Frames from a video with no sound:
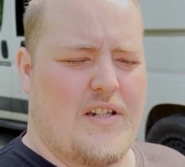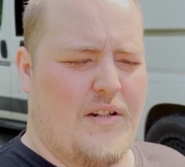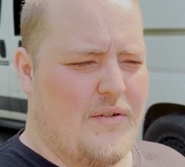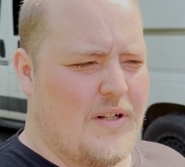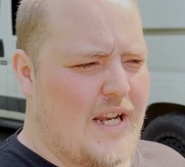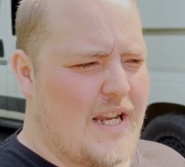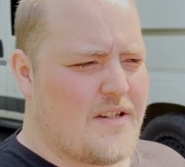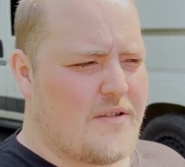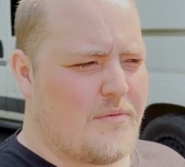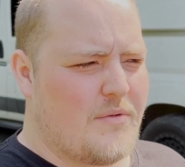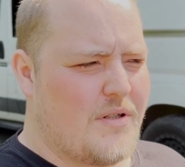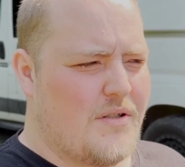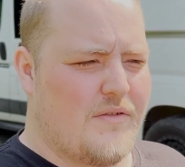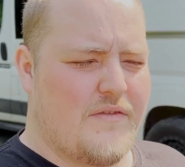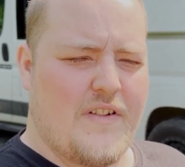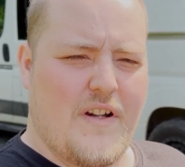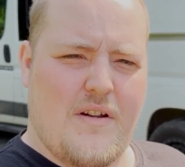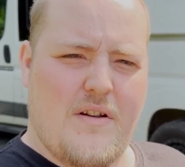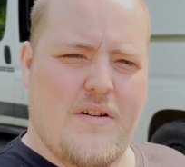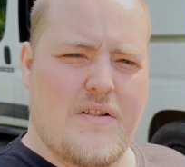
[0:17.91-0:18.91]
I want to get some cool
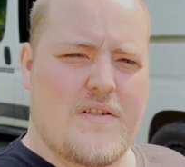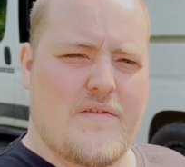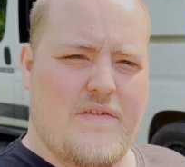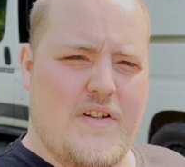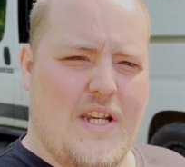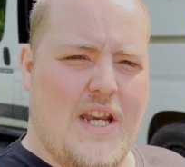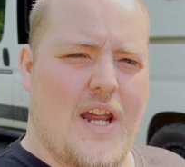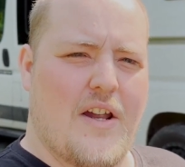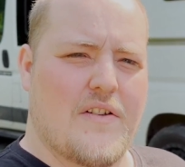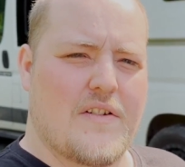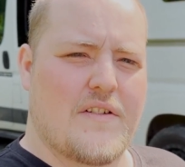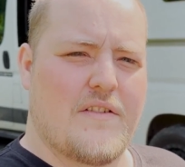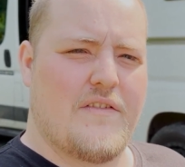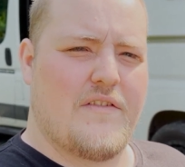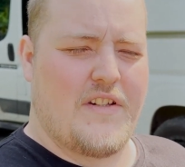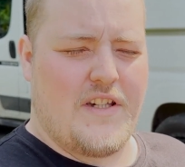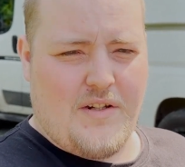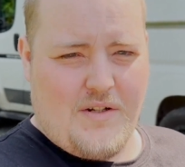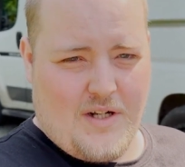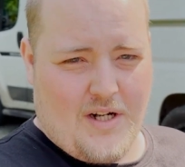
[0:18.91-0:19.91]
photos and videos
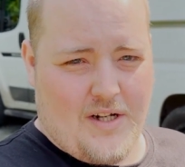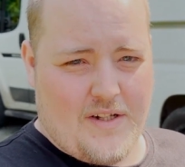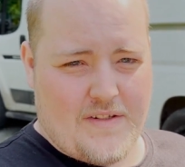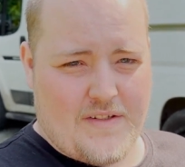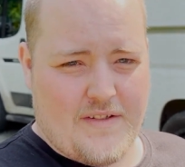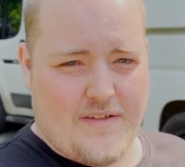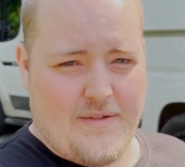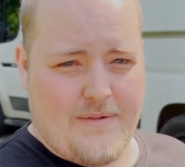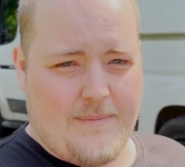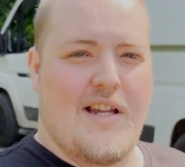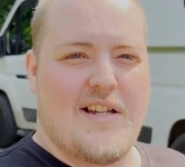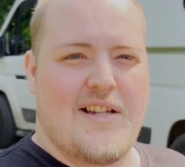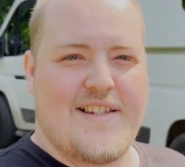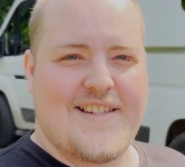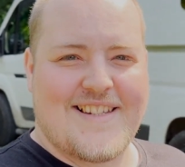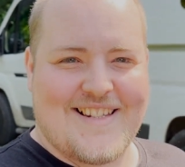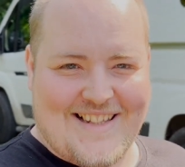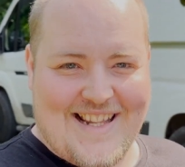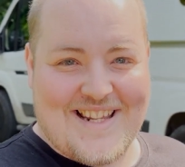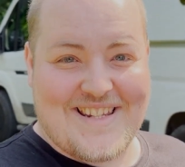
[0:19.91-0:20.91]
for you guys.
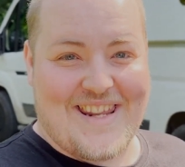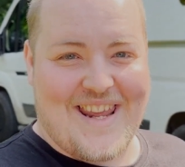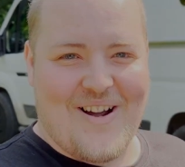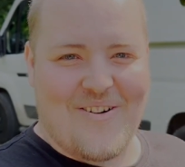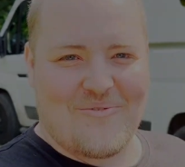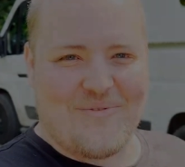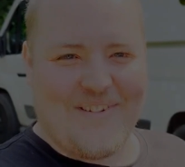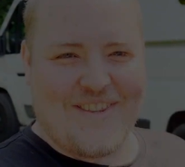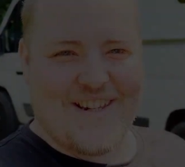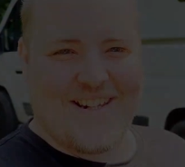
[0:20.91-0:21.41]
So let's get on with